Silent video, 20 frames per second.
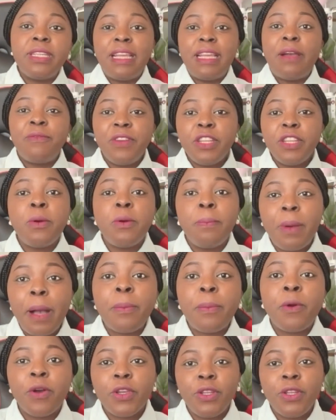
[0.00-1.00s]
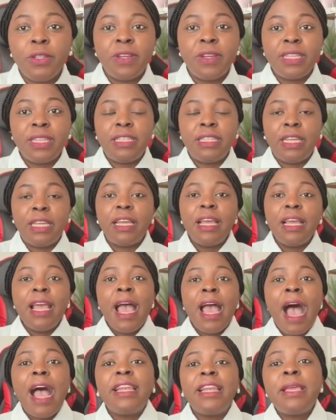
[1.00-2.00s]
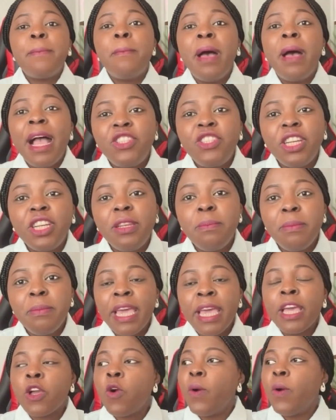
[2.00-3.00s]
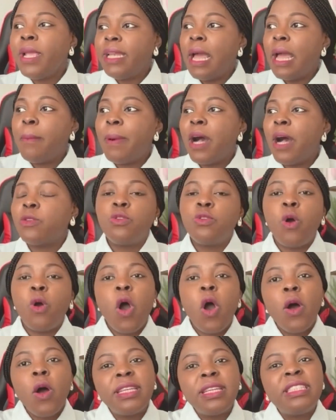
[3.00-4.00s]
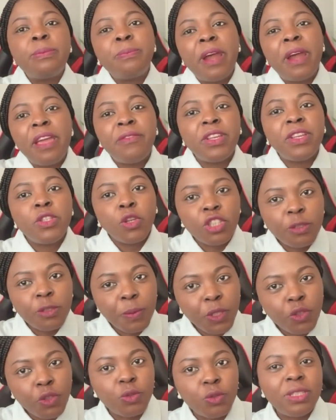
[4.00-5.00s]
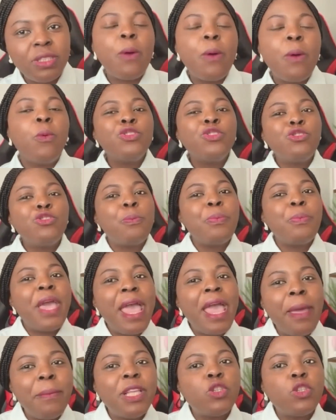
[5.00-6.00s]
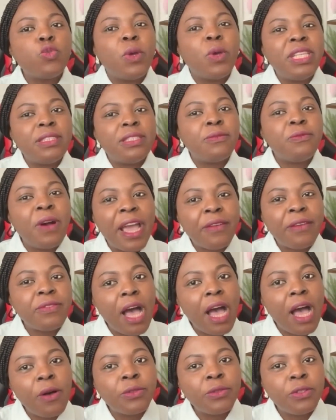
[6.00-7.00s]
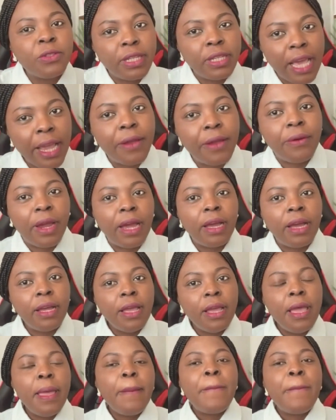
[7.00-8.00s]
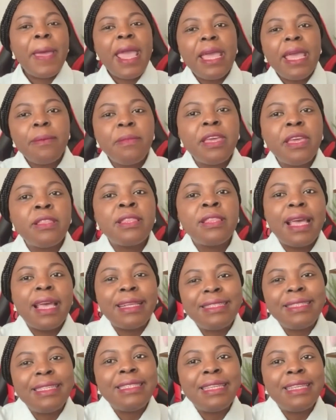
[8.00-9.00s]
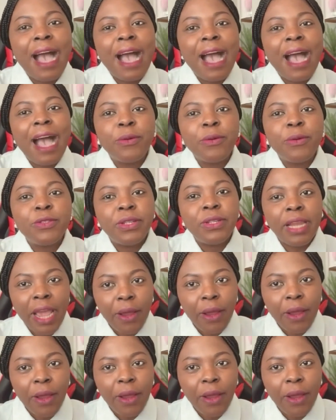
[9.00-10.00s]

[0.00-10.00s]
I finished from Babcock University. And imagine me going about to all these private hospitals that want to pay me 25,000 naira, pay me 30,000 naira.